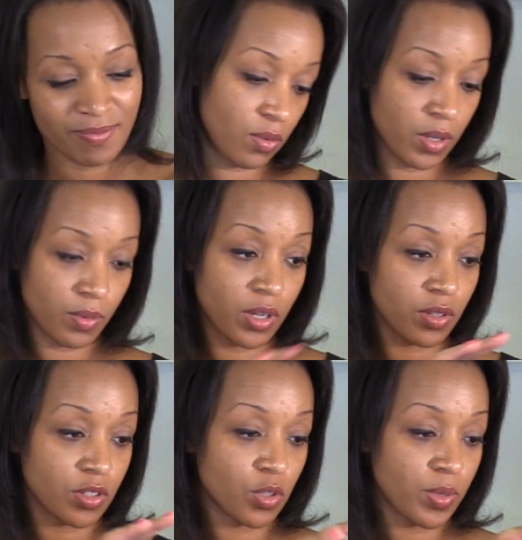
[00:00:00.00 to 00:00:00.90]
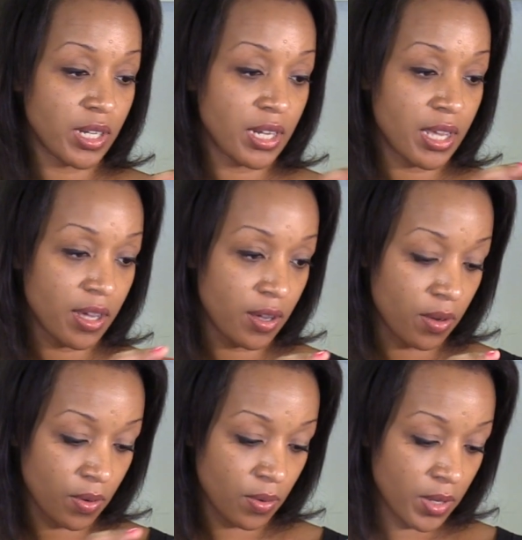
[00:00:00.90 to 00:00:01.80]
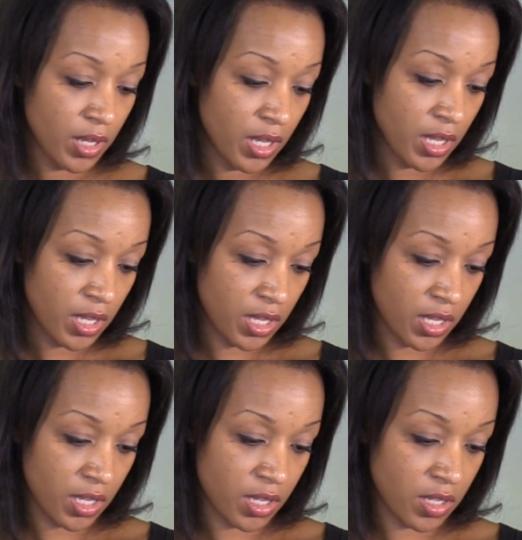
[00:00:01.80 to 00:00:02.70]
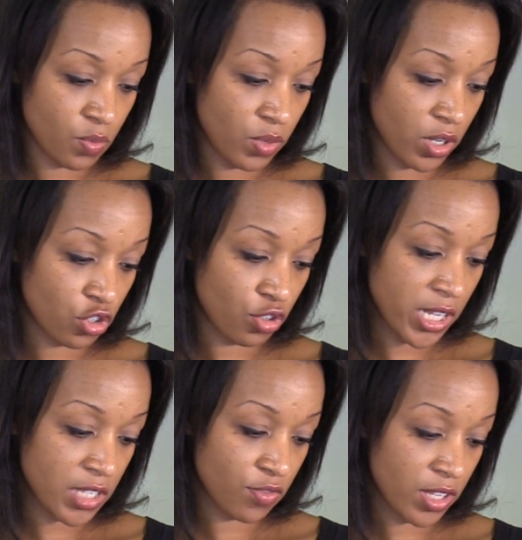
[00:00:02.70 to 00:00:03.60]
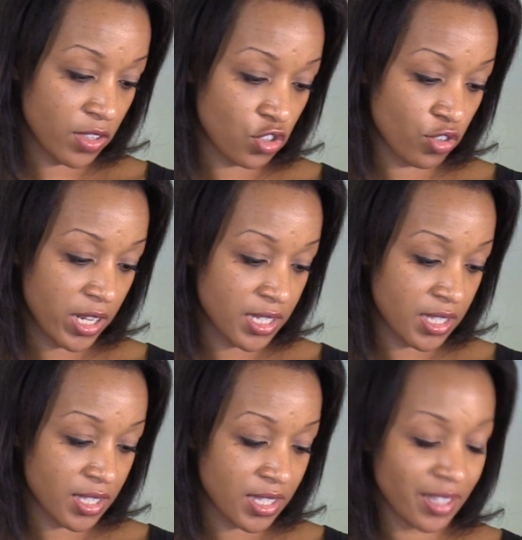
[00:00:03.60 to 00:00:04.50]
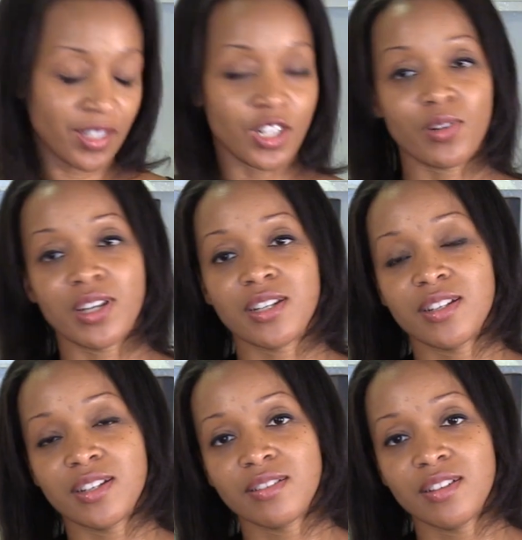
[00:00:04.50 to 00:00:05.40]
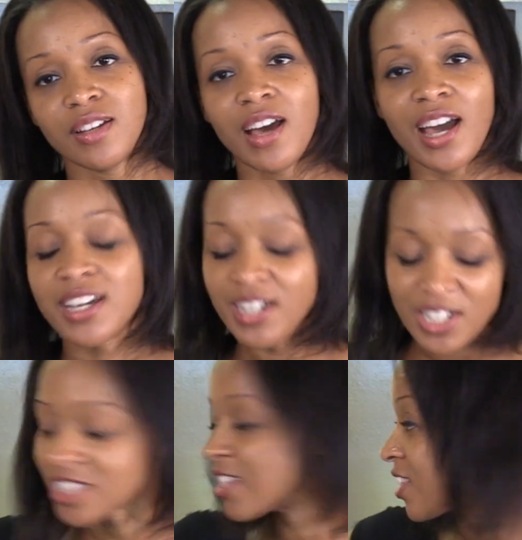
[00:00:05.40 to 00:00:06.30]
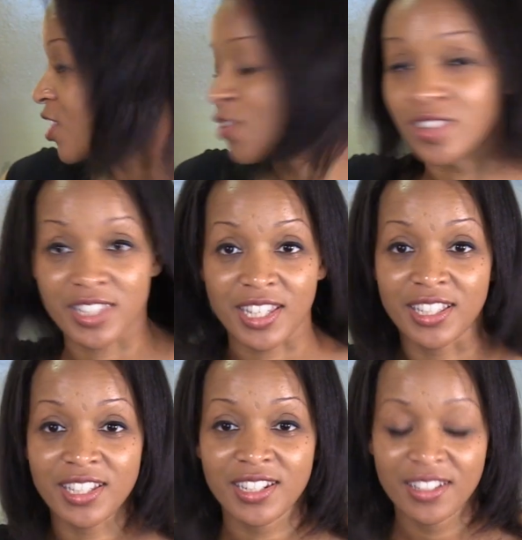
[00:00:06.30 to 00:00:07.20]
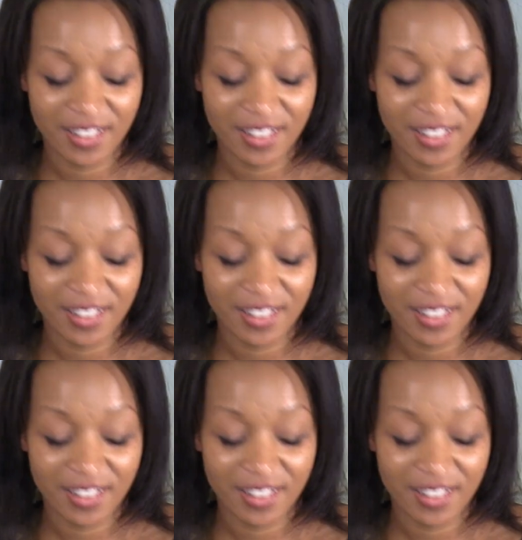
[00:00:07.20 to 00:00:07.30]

What we are doing now is we are transferring the strands to the skillet. You know what I could have done? I could have just did this over the skillet.